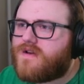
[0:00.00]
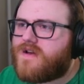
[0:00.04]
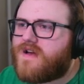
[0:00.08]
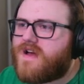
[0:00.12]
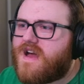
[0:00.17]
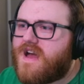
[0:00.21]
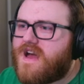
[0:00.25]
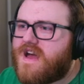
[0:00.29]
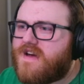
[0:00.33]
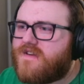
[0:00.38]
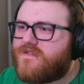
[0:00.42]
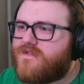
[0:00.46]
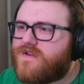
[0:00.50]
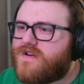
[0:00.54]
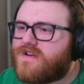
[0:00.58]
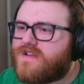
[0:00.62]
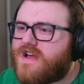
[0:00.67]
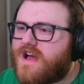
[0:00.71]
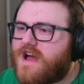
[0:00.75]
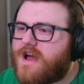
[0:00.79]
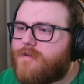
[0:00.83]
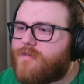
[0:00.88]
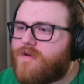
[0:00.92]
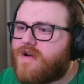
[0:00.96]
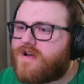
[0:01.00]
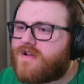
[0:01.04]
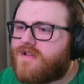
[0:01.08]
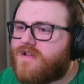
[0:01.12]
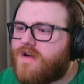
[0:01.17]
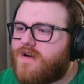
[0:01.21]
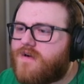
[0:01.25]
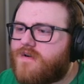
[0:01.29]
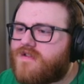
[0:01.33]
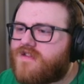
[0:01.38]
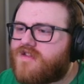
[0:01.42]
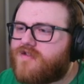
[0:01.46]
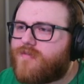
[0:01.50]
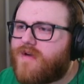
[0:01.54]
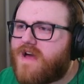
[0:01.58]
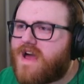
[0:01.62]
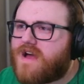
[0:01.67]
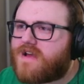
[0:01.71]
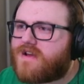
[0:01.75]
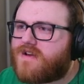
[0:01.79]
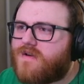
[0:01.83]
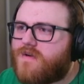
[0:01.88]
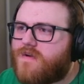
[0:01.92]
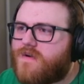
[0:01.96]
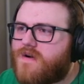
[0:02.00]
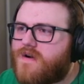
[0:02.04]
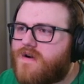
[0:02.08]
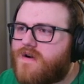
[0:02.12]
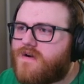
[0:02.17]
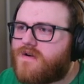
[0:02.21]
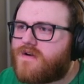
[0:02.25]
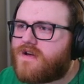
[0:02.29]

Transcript: Every time I close the back door,